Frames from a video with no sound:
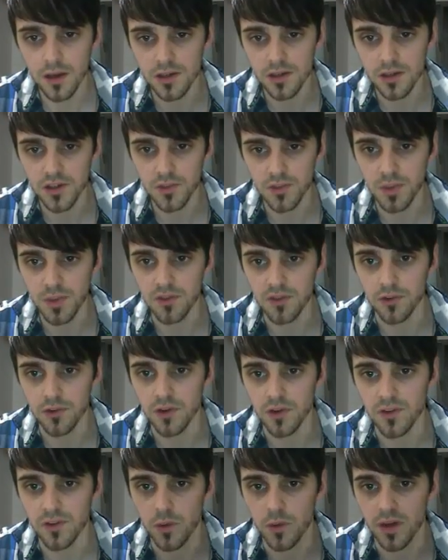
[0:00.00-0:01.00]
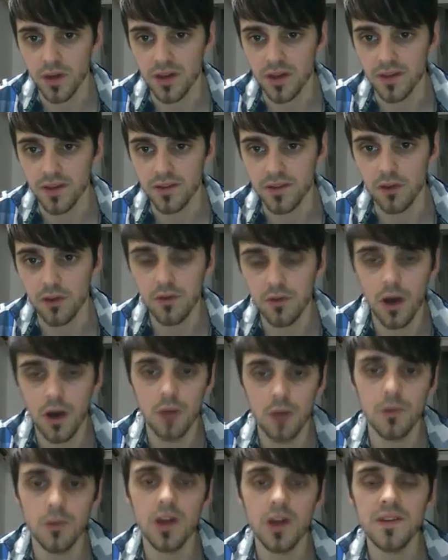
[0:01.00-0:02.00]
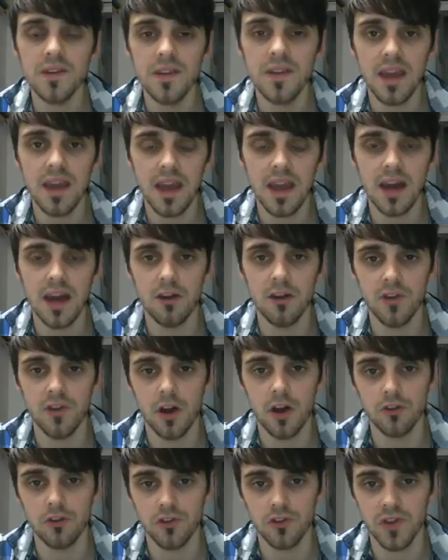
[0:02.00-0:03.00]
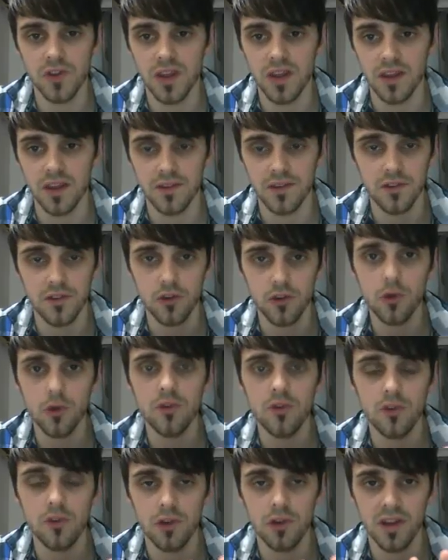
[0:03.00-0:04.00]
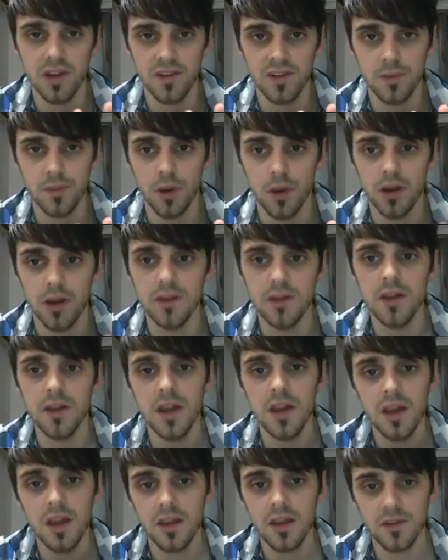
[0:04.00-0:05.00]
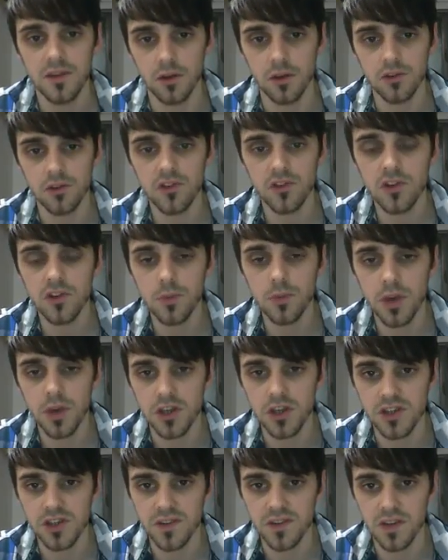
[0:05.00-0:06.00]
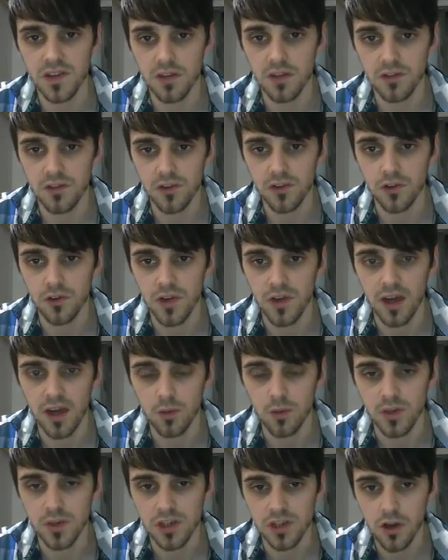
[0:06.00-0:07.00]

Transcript: just speed through this quickly. So I'm 98 out of 100 here. So 2 have already expired. So I'm just going to purchase the other 2 now, which